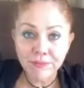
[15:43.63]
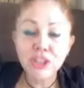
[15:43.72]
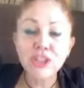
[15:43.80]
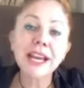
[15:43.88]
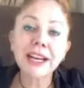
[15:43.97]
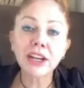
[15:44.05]

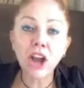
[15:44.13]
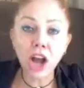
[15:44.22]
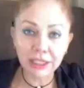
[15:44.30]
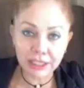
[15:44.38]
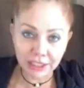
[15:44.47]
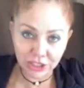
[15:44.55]
Just
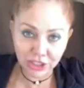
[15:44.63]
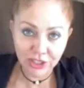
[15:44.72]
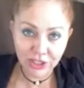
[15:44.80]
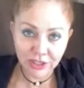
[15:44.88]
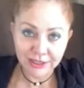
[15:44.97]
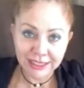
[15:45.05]

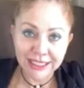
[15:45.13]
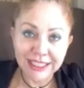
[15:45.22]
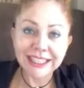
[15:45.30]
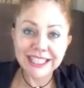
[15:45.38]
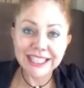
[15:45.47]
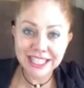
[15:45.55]
acknowledge,
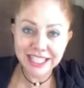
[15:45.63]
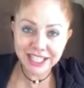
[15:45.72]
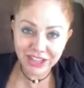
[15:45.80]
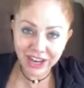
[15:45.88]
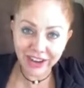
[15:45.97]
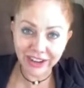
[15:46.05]
listen
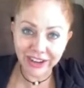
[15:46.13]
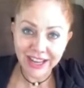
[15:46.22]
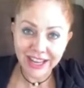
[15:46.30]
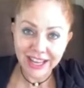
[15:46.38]
to her.